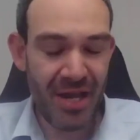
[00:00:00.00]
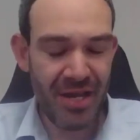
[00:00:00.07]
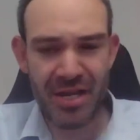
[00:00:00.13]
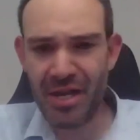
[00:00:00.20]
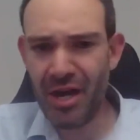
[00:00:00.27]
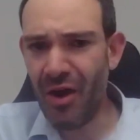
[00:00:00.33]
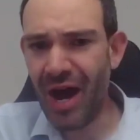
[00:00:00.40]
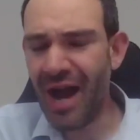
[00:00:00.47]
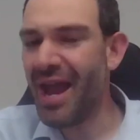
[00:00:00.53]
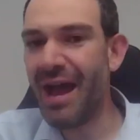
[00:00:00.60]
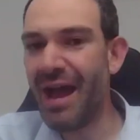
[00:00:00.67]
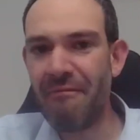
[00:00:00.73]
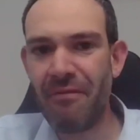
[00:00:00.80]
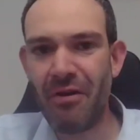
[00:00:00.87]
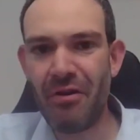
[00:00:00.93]
And I
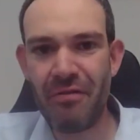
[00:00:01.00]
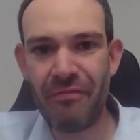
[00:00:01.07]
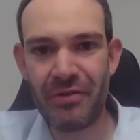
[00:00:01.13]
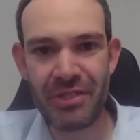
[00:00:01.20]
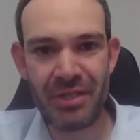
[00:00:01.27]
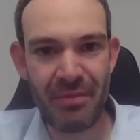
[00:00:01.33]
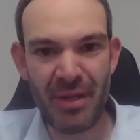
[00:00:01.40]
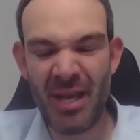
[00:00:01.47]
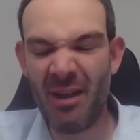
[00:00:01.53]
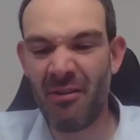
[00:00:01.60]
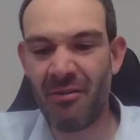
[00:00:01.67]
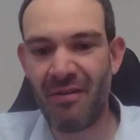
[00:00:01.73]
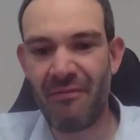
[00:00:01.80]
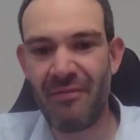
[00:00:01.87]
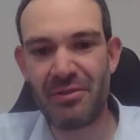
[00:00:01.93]
have voted for some of
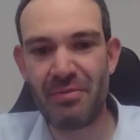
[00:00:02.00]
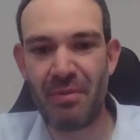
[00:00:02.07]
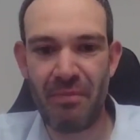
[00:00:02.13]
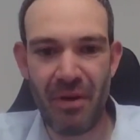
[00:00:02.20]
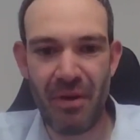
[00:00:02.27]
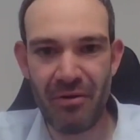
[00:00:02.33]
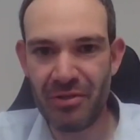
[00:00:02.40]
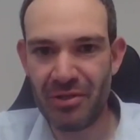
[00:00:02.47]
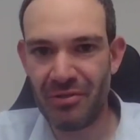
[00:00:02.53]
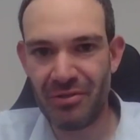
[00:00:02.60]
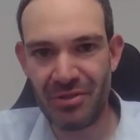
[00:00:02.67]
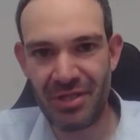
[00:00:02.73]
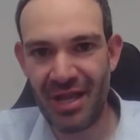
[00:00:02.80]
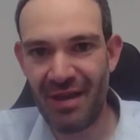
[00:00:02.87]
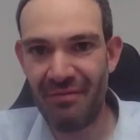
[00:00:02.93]
Gail Griffith's
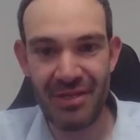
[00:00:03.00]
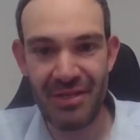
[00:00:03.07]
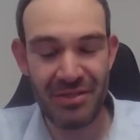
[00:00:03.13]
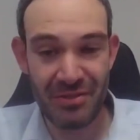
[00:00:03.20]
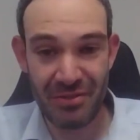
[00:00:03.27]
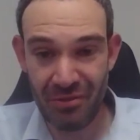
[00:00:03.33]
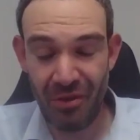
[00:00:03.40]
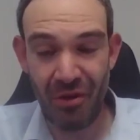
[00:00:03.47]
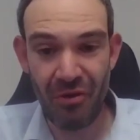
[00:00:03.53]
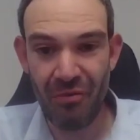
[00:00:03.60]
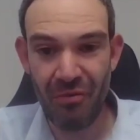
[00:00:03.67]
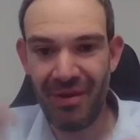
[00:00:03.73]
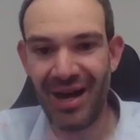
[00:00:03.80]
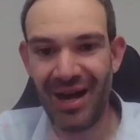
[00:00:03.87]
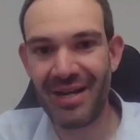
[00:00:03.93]
proposals to have these
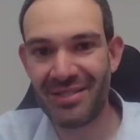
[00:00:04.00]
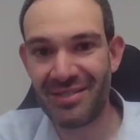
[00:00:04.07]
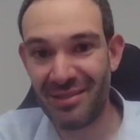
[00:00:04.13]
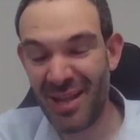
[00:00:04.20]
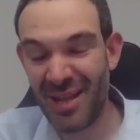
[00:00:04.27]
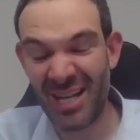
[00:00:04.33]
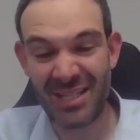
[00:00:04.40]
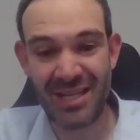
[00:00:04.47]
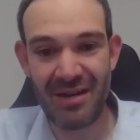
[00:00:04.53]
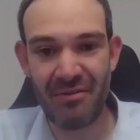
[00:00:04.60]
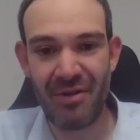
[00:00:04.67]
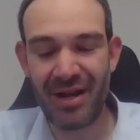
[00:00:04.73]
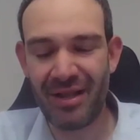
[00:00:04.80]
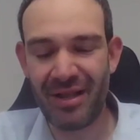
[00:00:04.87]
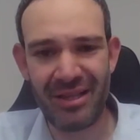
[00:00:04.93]
local bodies
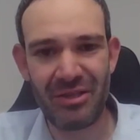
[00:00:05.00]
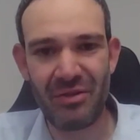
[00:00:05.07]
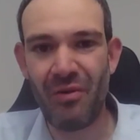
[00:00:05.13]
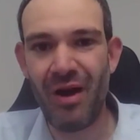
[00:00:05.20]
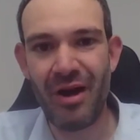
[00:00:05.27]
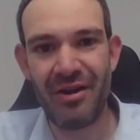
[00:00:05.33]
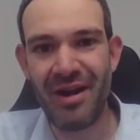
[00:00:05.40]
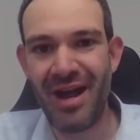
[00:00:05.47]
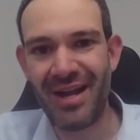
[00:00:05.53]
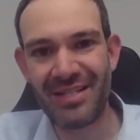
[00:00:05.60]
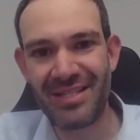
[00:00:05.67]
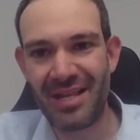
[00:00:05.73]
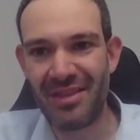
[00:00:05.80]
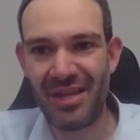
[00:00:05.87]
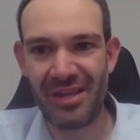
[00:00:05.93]
elected and regulate the water,
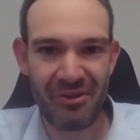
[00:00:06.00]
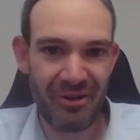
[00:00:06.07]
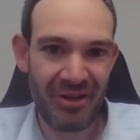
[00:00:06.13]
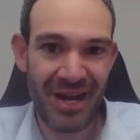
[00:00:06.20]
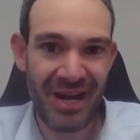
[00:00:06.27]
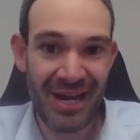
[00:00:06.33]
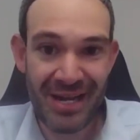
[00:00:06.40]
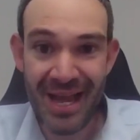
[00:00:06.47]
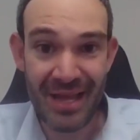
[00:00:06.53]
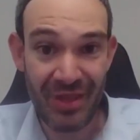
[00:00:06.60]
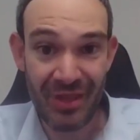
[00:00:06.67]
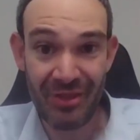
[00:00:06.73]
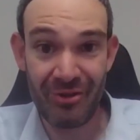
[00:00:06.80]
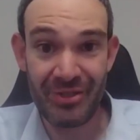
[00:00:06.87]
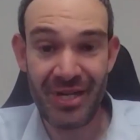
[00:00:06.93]
not because I think they're a good idea,
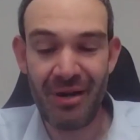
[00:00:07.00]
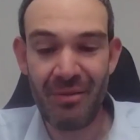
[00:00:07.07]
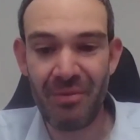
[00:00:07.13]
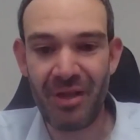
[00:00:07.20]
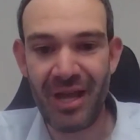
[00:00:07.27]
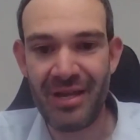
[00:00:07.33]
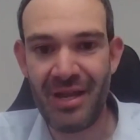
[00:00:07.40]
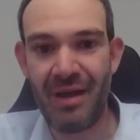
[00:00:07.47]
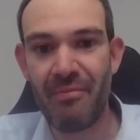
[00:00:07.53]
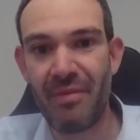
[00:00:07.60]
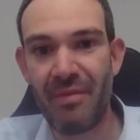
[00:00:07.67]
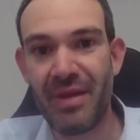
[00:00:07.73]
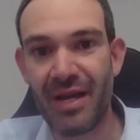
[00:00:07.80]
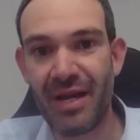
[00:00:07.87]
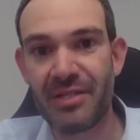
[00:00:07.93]
I think it's a terrible idea,
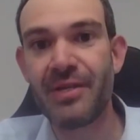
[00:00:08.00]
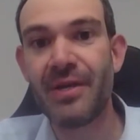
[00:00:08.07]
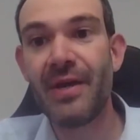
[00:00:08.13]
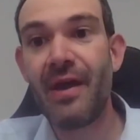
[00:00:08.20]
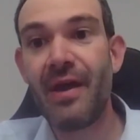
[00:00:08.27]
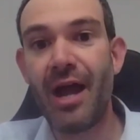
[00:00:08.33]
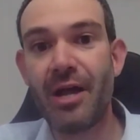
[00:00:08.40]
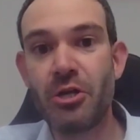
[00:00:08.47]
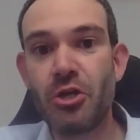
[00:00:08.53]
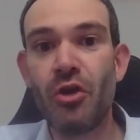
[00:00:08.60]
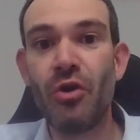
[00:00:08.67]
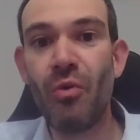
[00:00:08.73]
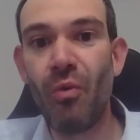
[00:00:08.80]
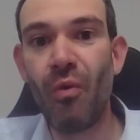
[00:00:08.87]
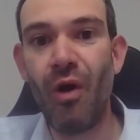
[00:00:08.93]
but because I
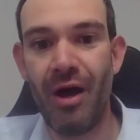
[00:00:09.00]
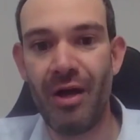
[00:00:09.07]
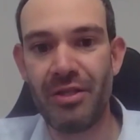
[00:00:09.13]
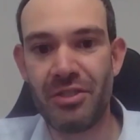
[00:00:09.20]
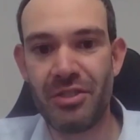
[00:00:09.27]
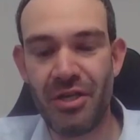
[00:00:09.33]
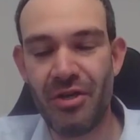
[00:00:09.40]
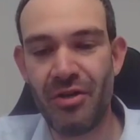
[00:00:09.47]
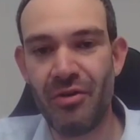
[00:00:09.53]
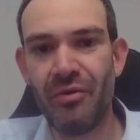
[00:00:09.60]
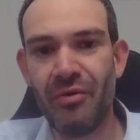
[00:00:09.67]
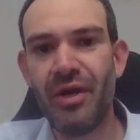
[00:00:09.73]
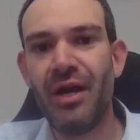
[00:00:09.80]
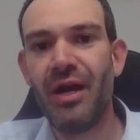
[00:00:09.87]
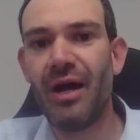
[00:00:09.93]
do want
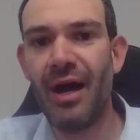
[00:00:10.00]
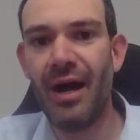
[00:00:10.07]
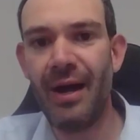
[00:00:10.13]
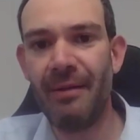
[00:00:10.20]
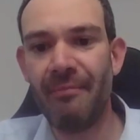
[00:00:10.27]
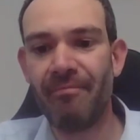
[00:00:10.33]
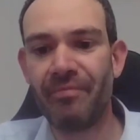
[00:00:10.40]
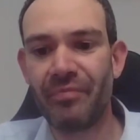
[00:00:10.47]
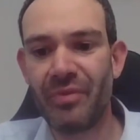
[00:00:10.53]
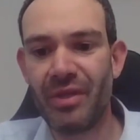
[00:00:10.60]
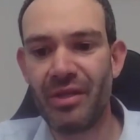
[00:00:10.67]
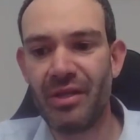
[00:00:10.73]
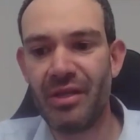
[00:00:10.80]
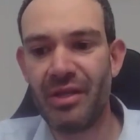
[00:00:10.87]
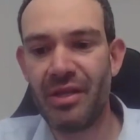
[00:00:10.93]
to
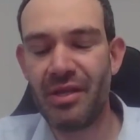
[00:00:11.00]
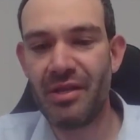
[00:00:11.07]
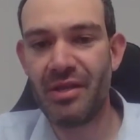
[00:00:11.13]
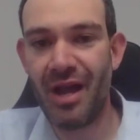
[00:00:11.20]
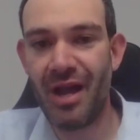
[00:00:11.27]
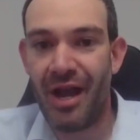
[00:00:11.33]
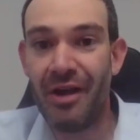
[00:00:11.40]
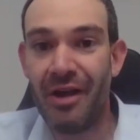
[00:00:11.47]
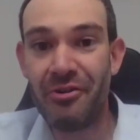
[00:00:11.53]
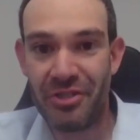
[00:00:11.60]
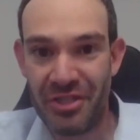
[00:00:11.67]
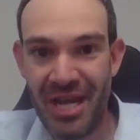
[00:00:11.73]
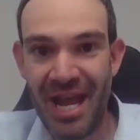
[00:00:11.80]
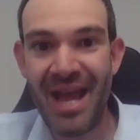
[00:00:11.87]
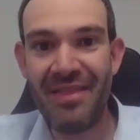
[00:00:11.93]
I
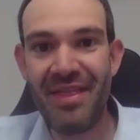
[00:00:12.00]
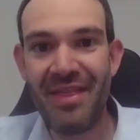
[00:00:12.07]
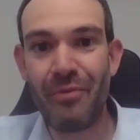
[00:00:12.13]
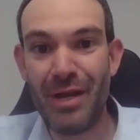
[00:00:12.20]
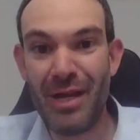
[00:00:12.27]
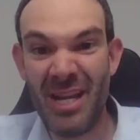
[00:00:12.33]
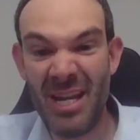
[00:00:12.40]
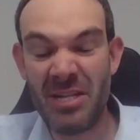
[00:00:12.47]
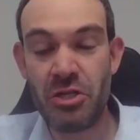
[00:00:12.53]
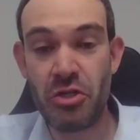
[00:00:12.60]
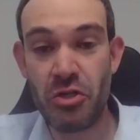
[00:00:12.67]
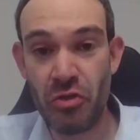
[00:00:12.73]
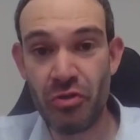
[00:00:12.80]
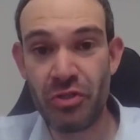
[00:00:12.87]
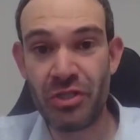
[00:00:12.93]
understand that we need
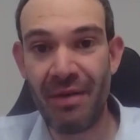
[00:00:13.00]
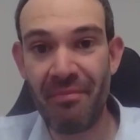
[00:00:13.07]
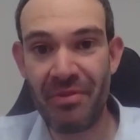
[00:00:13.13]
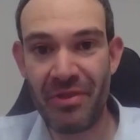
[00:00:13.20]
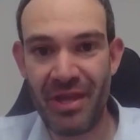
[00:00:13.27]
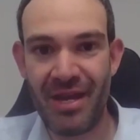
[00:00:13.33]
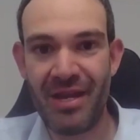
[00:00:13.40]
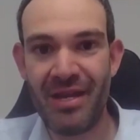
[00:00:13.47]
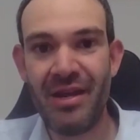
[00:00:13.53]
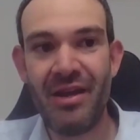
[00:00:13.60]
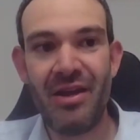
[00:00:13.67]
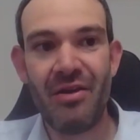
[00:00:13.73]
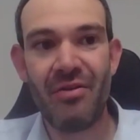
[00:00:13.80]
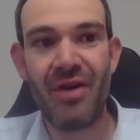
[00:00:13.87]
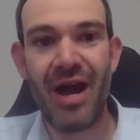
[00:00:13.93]
to do something,
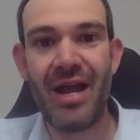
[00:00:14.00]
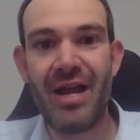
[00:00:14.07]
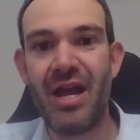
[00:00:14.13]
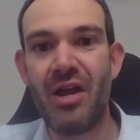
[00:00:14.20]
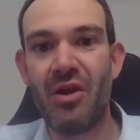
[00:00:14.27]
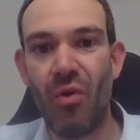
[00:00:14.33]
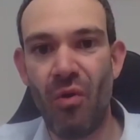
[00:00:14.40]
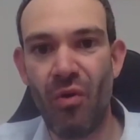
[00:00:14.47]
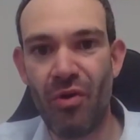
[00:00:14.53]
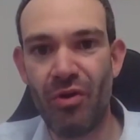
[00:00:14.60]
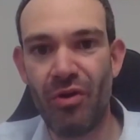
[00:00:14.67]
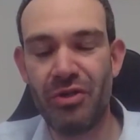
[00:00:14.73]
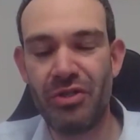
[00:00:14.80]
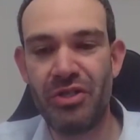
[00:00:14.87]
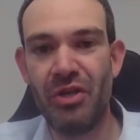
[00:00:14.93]
right, in
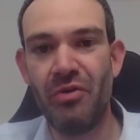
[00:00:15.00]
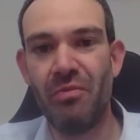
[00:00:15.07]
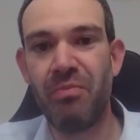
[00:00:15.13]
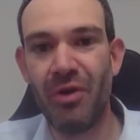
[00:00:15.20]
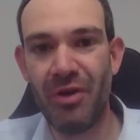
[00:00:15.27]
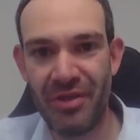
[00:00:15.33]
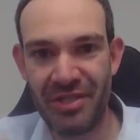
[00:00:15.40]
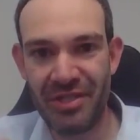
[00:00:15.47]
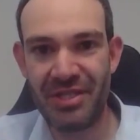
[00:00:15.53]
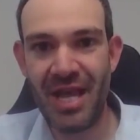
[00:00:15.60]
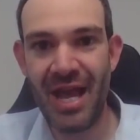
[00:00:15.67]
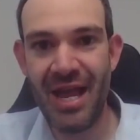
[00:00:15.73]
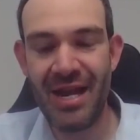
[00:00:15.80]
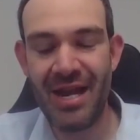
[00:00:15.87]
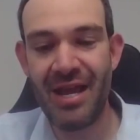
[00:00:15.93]
order to put the
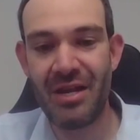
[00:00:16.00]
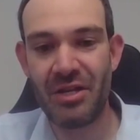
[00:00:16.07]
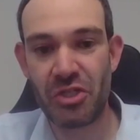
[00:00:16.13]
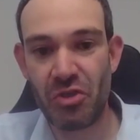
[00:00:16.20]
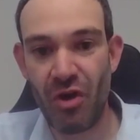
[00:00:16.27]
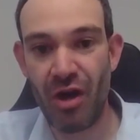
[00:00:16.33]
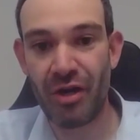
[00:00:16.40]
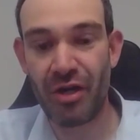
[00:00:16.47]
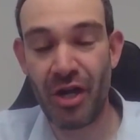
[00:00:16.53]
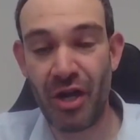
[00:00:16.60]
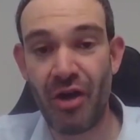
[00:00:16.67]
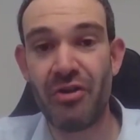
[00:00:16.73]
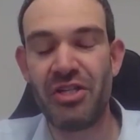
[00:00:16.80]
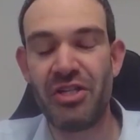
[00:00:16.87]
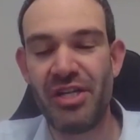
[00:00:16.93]
state in a strong
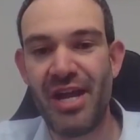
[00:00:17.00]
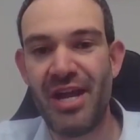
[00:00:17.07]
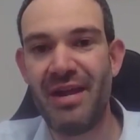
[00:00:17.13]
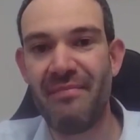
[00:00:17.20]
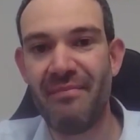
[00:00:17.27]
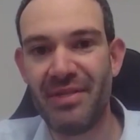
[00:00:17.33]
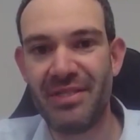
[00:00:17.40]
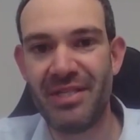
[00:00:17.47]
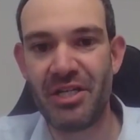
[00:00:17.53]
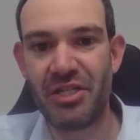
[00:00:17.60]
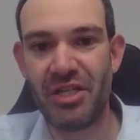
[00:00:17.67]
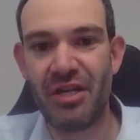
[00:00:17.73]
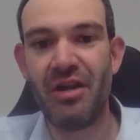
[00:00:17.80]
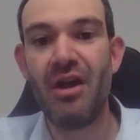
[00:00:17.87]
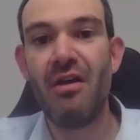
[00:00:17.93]
negotiating
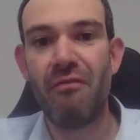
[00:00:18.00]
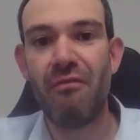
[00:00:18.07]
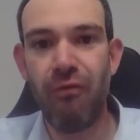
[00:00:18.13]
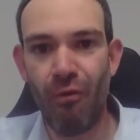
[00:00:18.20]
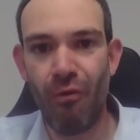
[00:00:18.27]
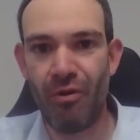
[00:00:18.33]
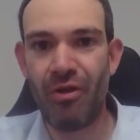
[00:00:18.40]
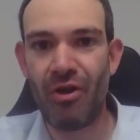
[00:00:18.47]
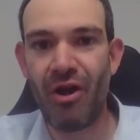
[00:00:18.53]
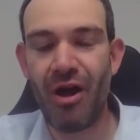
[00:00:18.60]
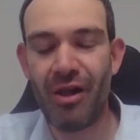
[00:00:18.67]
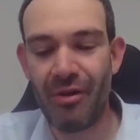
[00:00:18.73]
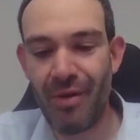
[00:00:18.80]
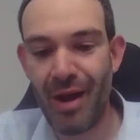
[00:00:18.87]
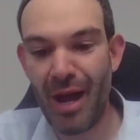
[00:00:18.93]
position for the
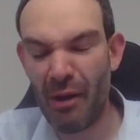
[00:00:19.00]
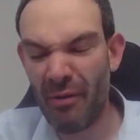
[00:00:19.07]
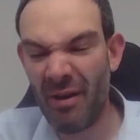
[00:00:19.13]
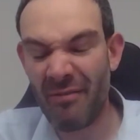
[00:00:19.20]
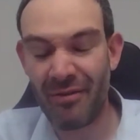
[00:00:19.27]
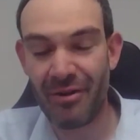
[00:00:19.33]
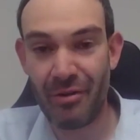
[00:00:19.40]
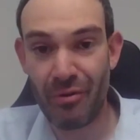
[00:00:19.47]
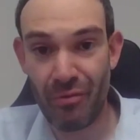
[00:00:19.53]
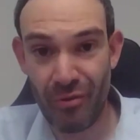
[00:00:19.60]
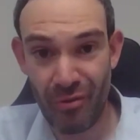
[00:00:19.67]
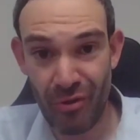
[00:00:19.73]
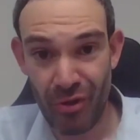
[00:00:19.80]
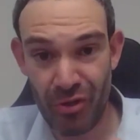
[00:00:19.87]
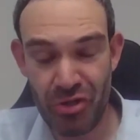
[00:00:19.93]
Colorado River
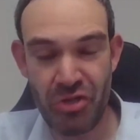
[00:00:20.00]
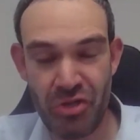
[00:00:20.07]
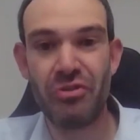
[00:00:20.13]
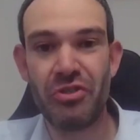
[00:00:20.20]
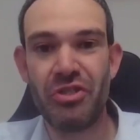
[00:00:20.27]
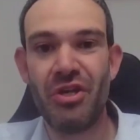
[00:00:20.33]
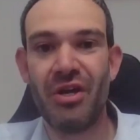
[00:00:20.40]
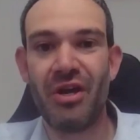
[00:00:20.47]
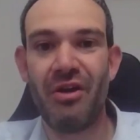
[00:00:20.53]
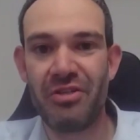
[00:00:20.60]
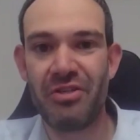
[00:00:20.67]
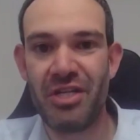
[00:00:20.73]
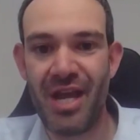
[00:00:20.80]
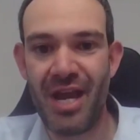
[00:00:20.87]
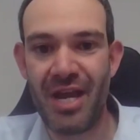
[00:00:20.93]
use
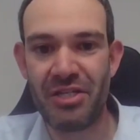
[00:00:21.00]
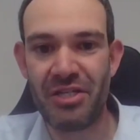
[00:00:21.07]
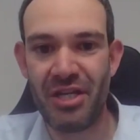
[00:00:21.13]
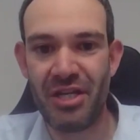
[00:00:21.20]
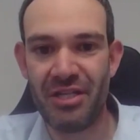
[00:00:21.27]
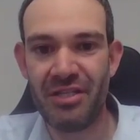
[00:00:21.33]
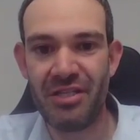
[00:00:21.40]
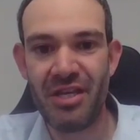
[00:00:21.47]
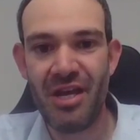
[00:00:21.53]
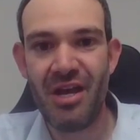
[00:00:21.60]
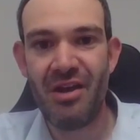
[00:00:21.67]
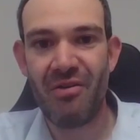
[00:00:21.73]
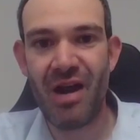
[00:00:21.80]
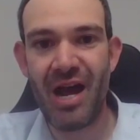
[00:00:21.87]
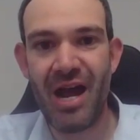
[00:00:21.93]
negotiations,
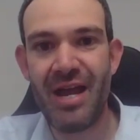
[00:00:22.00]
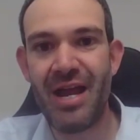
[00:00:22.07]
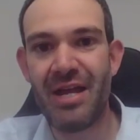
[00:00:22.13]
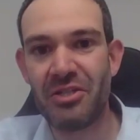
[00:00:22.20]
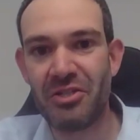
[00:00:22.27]
right?